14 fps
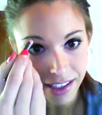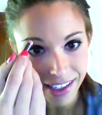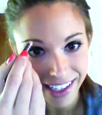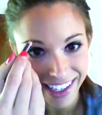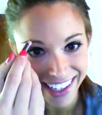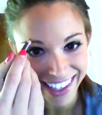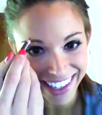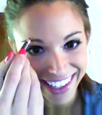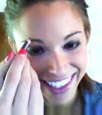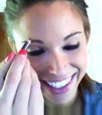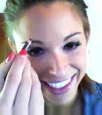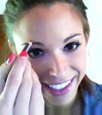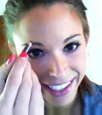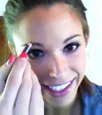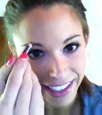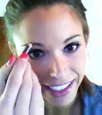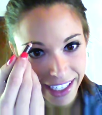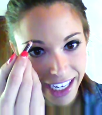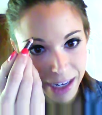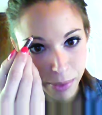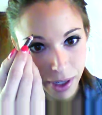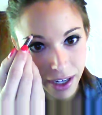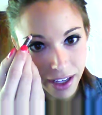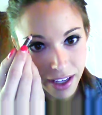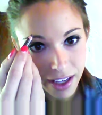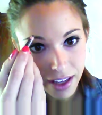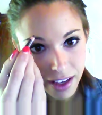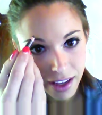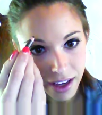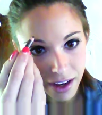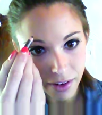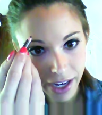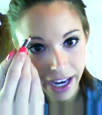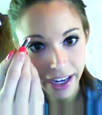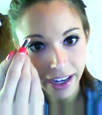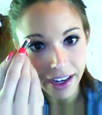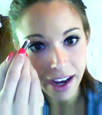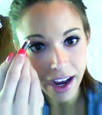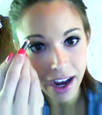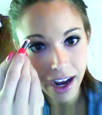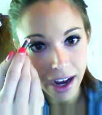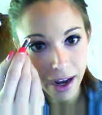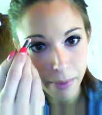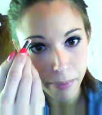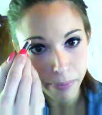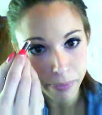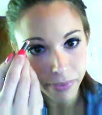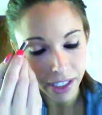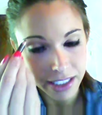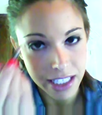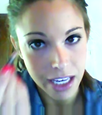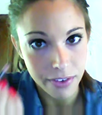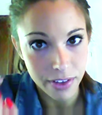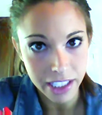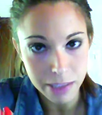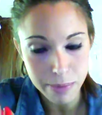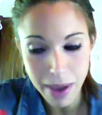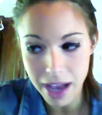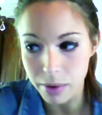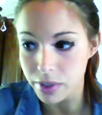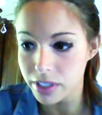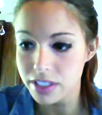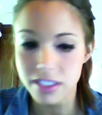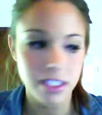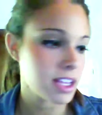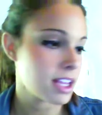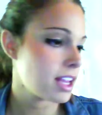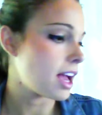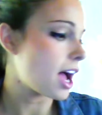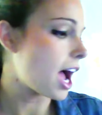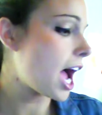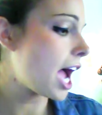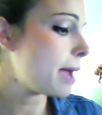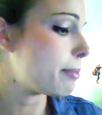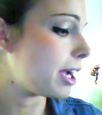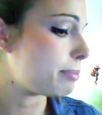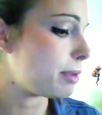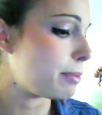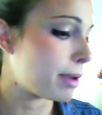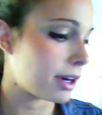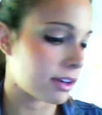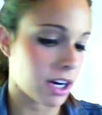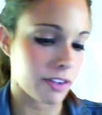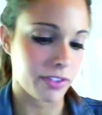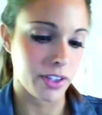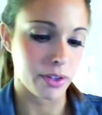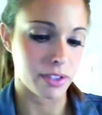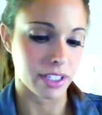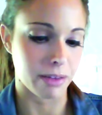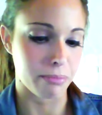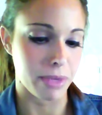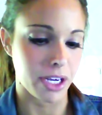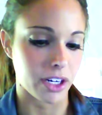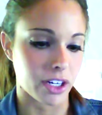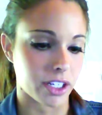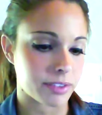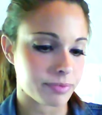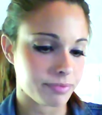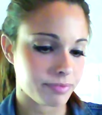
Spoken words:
a camera. Okay, because everything's backwards. I might be better off using a mirror.